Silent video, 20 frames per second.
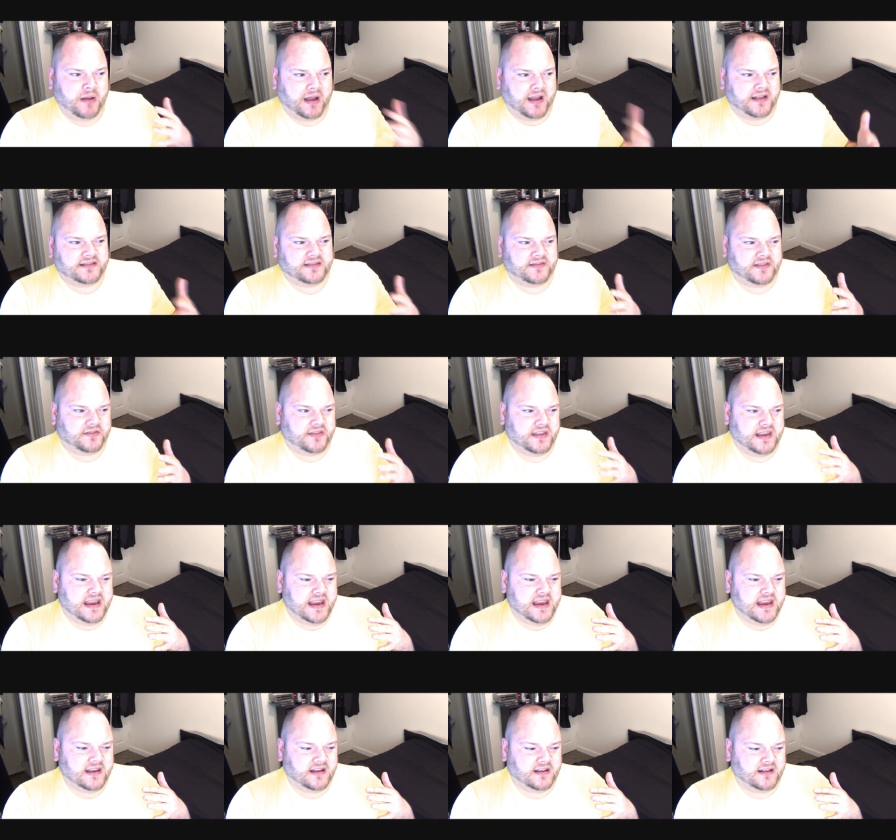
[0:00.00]
But
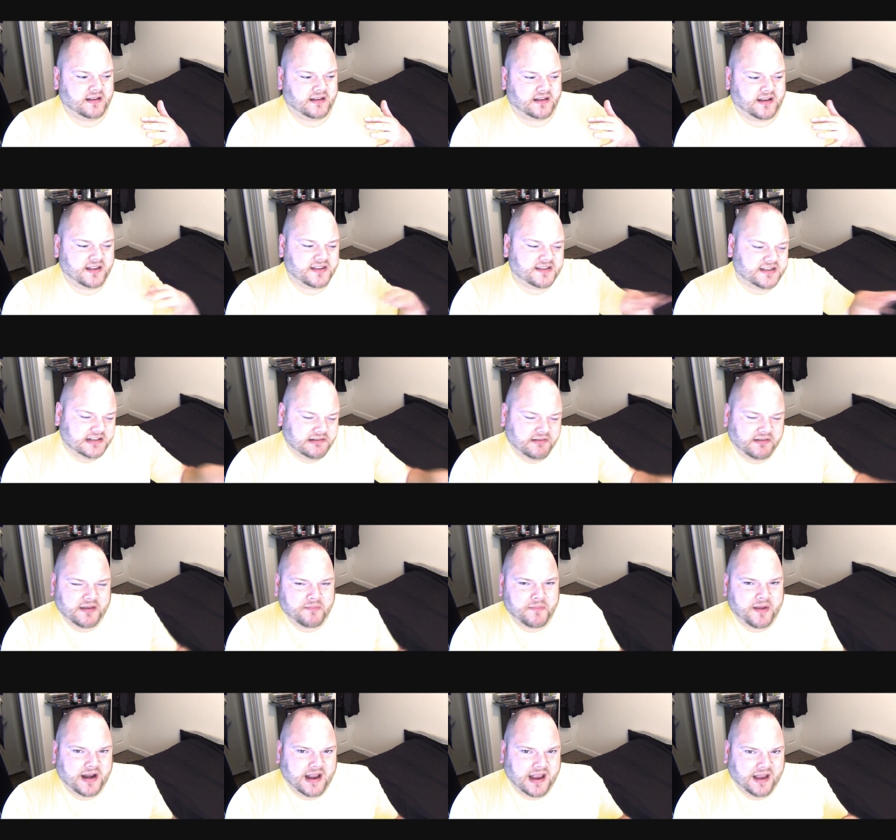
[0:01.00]
the considering
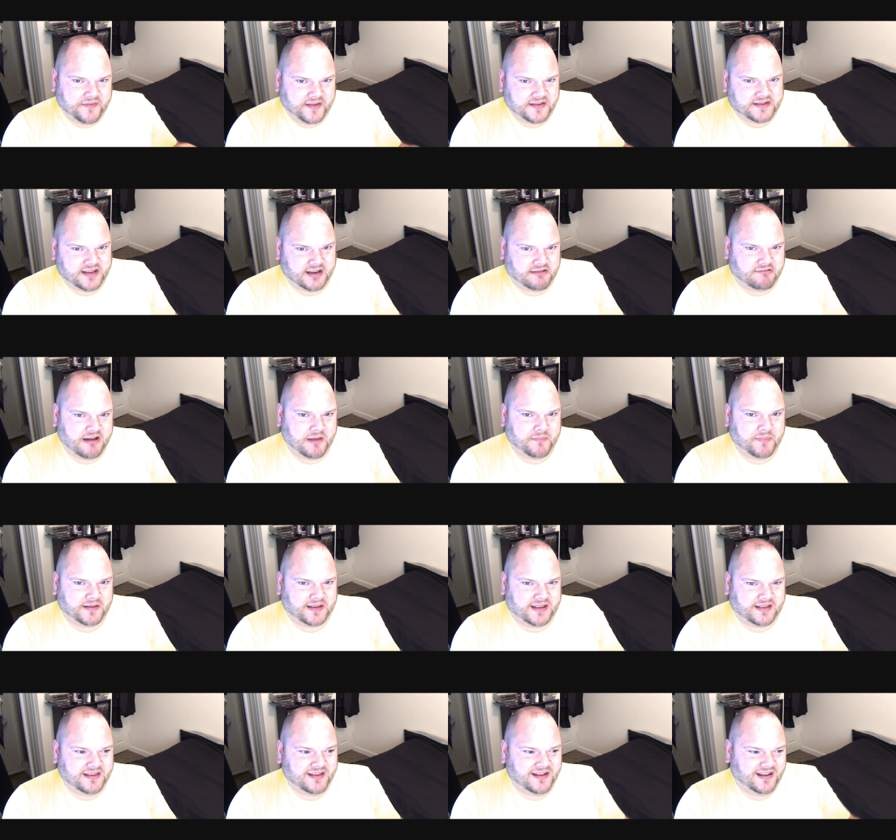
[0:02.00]
the men have this
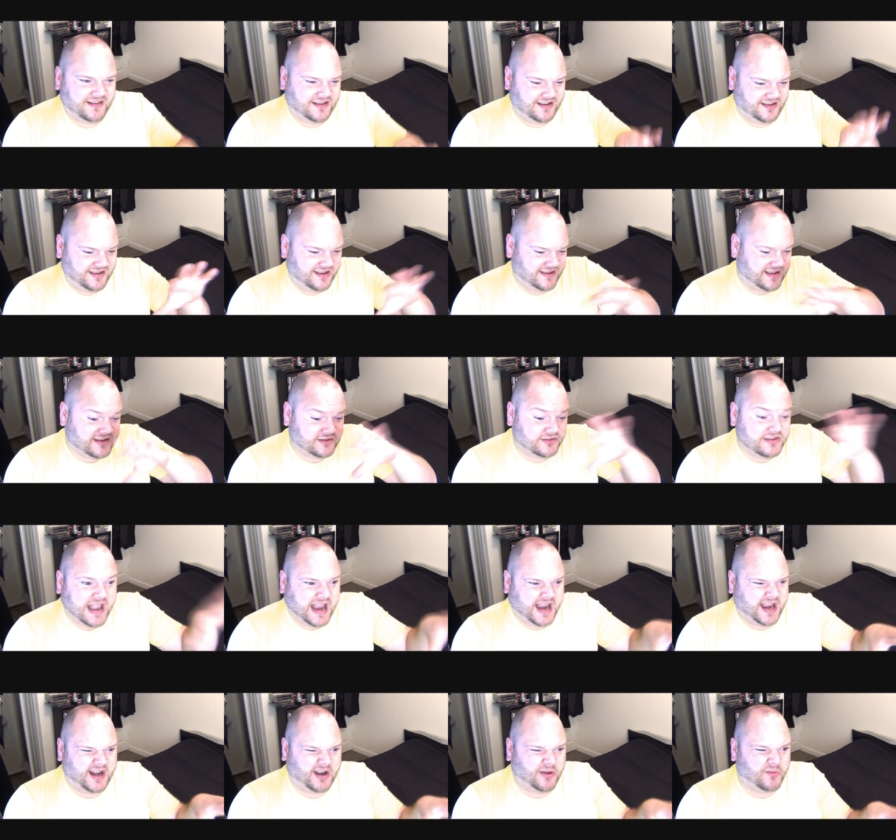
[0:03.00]
decrepit, this
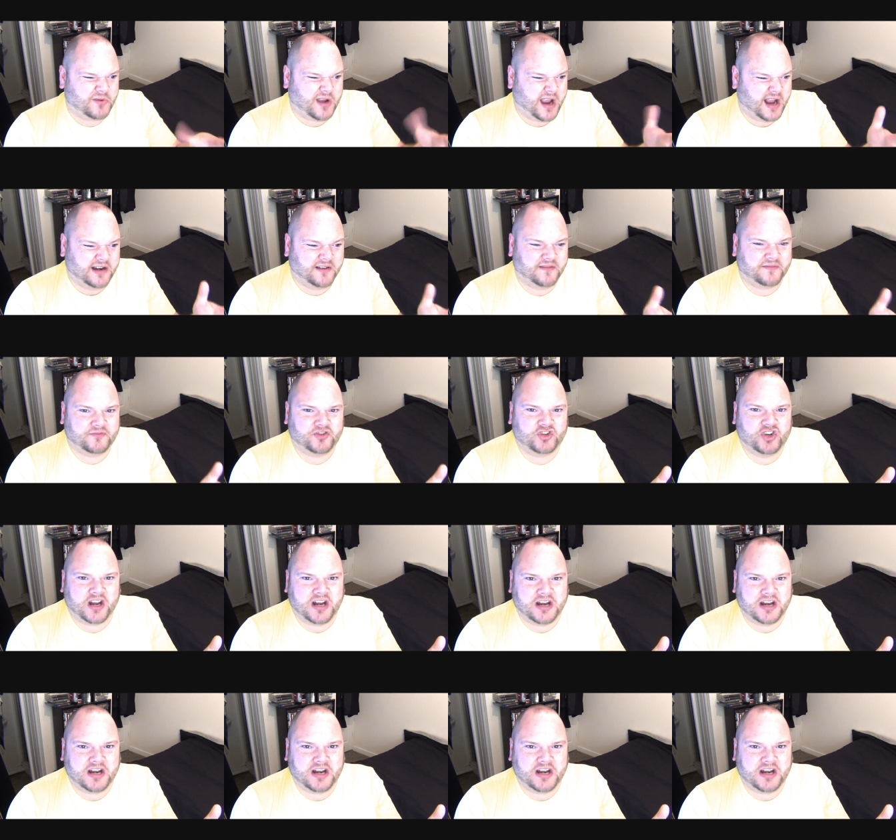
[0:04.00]
knackered old kind of